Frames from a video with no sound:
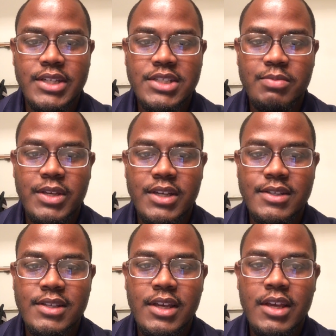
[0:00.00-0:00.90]
Just
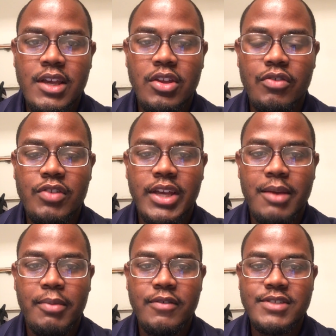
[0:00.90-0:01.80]
because if you look
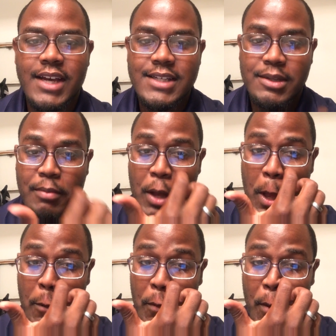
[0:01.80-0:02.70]
at both sides of the
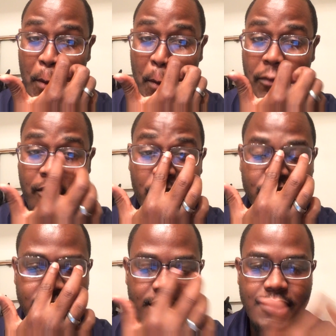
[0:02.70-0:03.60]
ball for
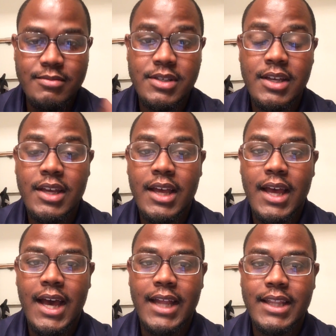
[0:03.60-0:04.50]
both teams,
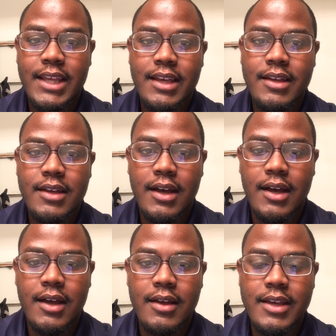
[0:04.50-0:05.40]
I think
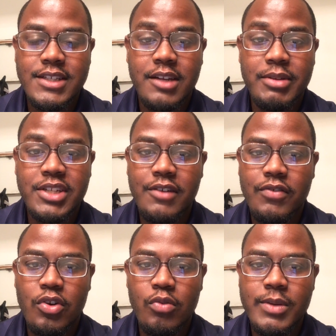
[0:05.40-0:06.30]
it's going to be tough
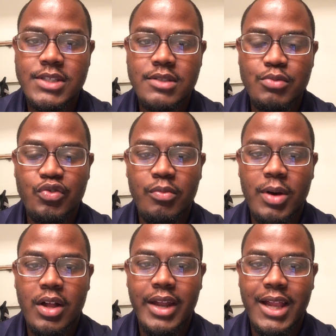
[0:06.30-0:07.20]
for Ole Miss to move the
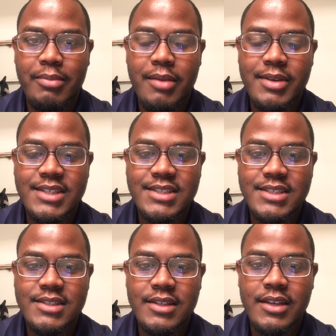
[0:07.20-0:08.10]
ball in Alabama
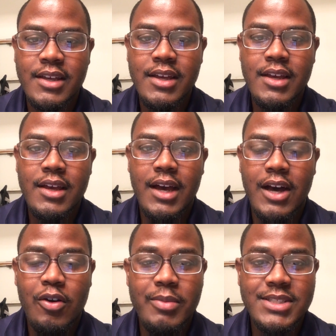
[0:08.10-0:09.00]
consistently.
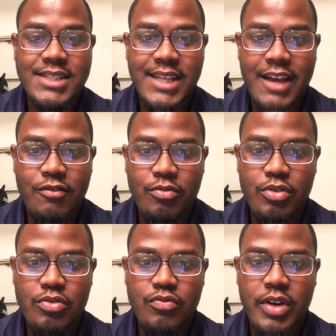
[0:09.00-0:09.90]
Ole Miss doesn't have a
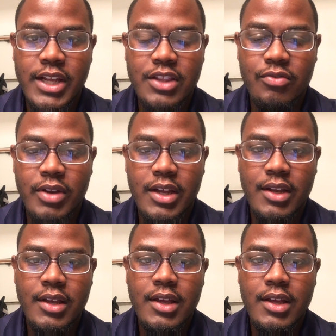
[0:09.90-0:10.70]
real running threat.